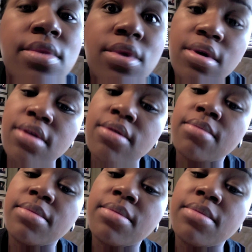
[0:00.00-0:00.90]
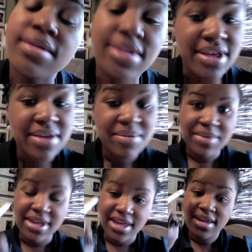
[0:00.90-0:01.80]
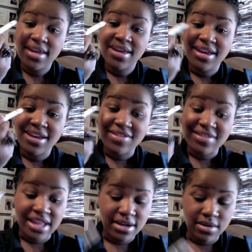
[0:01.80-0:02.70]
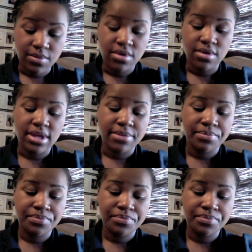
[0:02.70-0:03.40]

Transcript: You guys wouldn't be able to see, but I just line in the waterline.